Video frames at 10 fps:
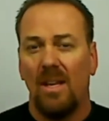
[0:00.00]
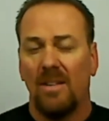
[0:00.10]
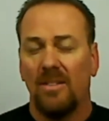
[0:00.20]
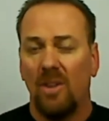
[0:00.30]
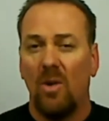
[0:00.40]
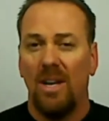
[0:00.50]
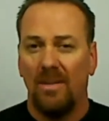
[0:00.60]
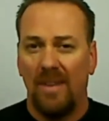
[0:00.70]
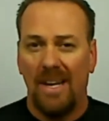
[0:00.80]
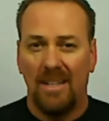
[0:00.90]
So
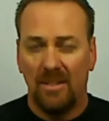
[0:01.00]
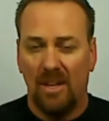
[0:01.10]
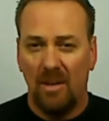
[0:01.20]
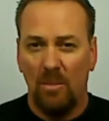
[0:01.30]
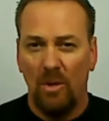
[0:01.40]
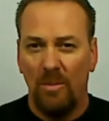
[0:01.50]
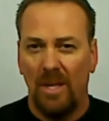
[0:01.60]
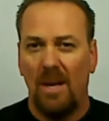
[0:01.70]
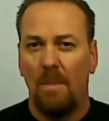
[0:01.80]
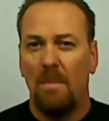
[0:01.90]
if I can start a
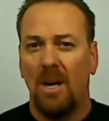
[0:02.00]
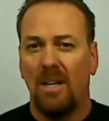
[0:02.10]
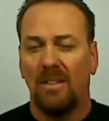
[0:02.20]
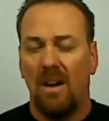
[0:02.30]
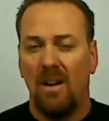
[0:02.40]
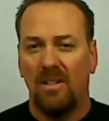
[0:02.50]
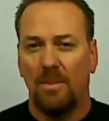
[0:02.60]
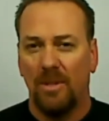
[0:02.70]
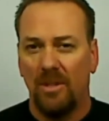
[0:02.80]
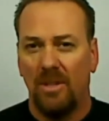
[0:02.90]
movement amongst
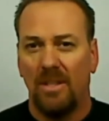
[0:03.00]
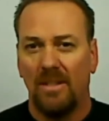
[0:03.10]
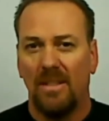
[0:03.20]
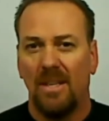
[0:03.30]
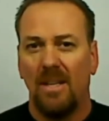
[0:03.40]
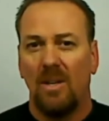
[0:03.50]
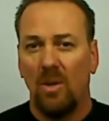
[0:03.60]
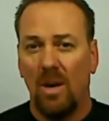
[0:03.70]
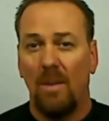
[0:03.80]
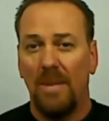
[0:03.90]
entrepreneurs
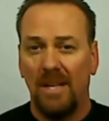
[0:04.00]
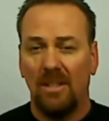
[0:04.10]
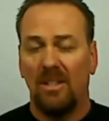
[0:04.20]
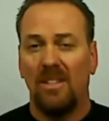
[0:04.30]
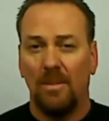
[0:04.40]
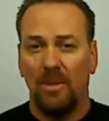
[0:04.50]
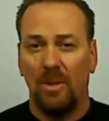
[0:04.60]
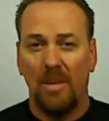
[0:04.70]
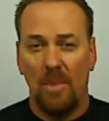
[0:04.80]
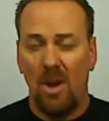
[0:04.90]
who are being looked up to
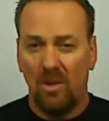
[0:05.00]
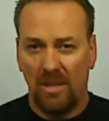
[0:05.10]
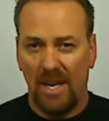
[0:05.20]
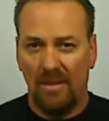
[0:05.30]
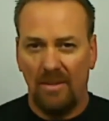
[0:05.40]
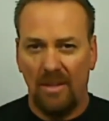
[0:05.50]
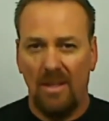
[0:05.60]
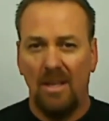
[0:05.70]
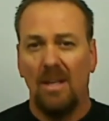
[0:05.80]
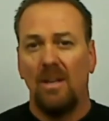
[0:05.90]
and modeled after,